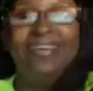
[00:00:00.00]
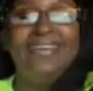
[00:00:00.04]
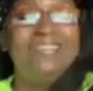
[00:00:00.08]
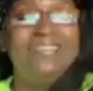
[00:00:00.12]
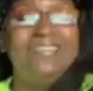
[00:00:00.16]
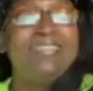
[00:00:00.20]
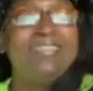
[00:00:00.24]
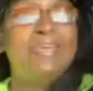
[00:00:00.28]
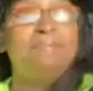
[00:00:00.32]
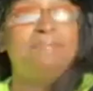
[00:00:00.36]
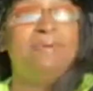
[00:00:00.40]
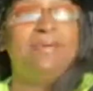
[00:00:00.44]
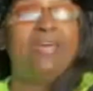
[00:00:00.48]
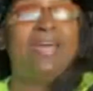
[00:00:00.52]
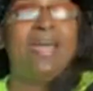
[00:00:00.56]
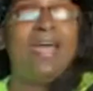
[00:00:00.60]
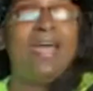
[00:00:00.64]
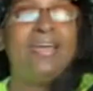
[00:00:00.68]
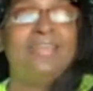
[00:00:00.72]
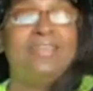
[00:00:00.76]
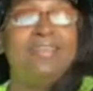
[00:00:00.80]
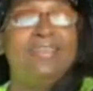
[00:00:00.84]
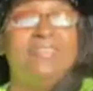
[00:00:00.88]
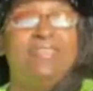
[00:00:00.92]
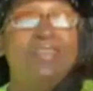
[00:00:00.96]
She be
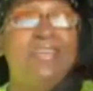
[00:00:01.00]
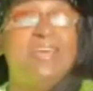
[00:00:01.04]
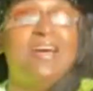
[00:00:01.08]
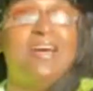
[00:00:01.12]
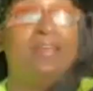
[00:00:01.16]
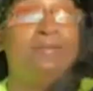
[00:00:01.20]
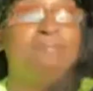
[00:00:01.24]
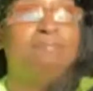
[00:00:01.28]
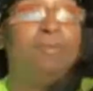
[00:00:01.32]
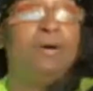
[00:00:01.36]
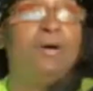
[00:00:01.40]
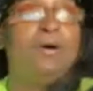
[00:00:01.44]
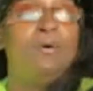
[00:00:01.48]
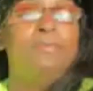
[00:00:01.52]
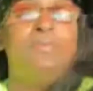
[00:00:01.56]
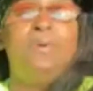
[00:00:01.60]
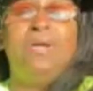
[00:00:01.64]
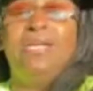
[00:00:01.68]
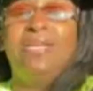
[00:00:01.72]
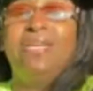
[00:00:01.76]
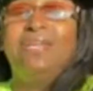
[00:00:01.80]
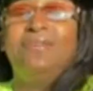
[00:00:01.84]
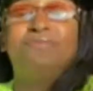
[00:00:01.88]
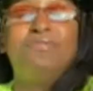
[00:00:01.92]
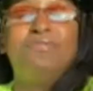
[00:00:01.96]
acting a nutball. We
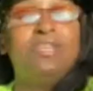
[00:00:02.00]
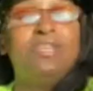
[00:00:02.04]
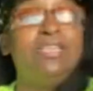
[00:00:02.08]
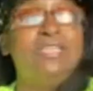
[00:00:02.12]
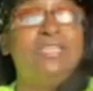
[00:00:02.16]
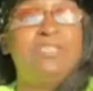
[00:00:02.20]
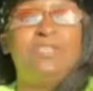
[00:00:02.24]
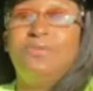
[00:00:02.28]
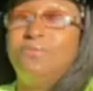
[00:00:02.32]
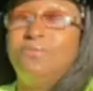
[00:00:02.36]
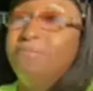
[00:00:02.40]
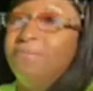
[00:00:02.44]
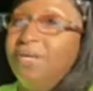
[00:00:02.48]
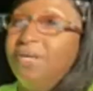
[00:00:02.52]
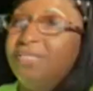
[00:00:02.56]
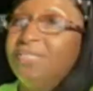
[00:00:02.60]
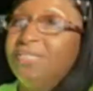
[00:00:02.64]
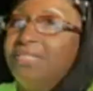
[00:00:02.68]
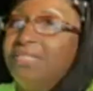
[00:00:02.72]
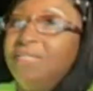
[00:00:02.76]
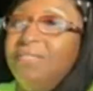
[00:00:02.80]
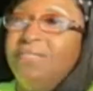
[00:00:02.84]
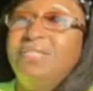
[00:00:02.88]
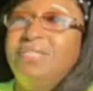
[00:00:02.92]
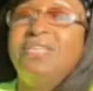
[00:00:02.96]
didn't really do much
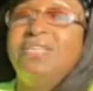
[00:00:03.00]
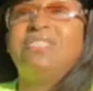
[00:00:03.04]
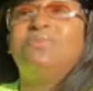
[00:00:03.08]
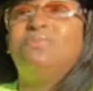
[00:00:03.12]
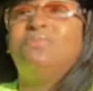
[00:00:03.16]
this weekend.